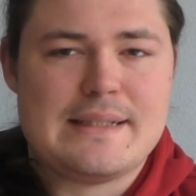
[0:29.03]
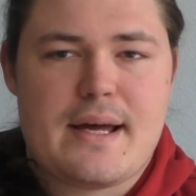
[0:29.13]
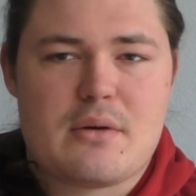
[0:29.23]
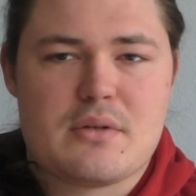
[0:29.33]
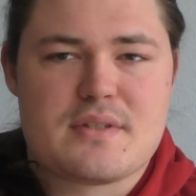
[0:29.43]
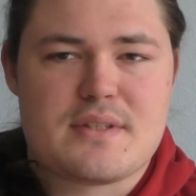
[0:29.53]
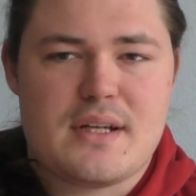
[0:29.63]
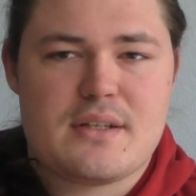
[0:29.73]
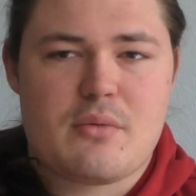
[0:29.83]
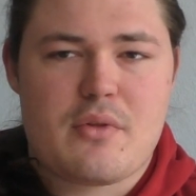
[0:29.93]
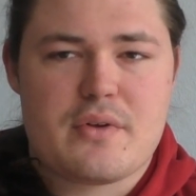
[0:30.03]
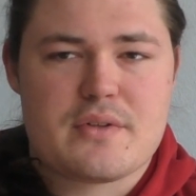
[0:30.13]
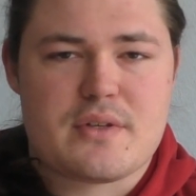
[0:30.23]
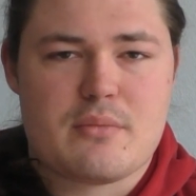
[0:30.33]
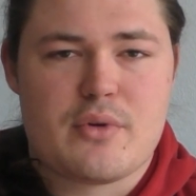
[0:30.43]
I will start with
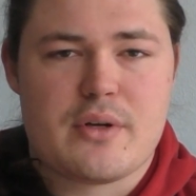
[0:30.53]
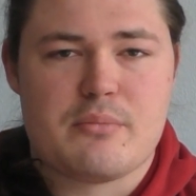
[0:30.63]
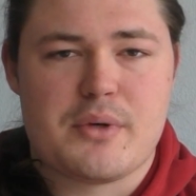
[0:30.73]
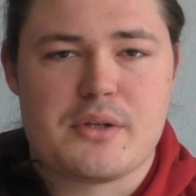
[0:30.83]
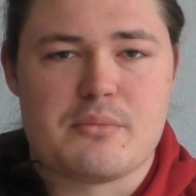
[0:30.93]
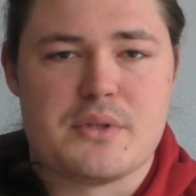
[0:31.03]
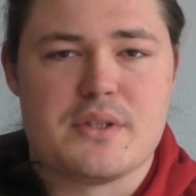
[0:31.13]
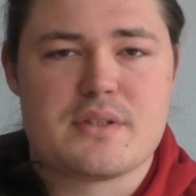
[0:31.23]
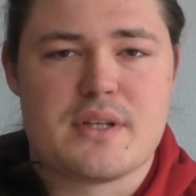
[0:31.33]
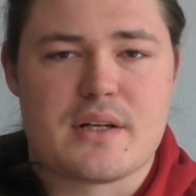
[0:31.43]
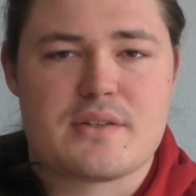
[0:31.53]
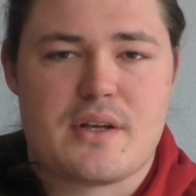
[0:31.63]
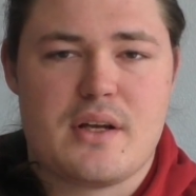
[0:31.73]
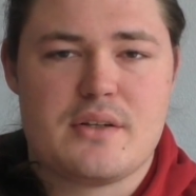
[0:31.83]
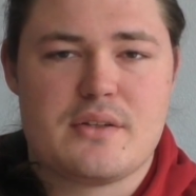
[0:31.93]
some bread and butter minis like
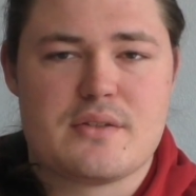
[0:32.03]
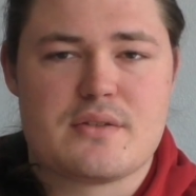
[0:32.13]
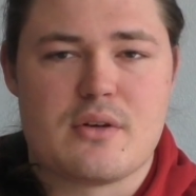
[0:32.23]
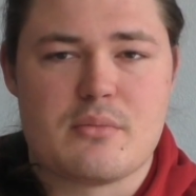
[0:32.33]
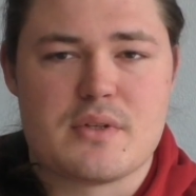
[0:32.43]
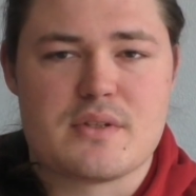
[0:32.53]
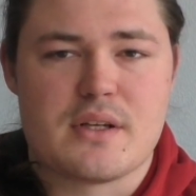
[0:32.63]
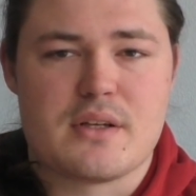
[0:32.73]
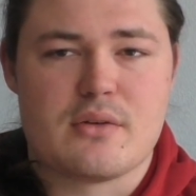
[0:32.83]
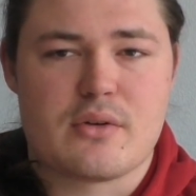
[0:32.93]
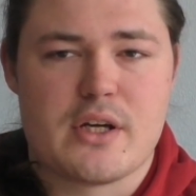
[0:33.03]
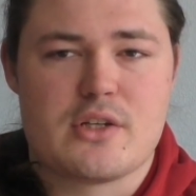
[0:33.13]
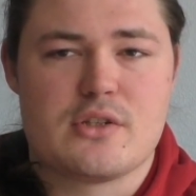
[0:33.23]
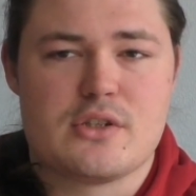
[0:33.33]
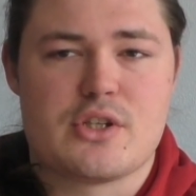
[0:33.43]
skeletons, zombies and the
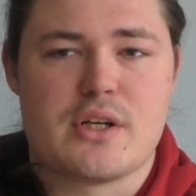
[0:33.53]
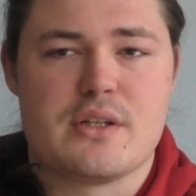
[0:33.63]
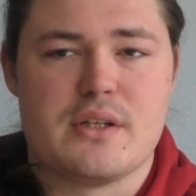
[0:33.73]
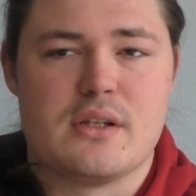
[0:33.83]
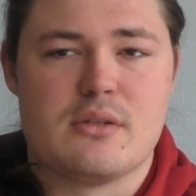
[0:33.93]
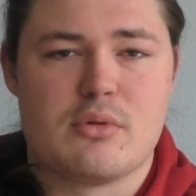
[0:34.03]
occasional giant eagle,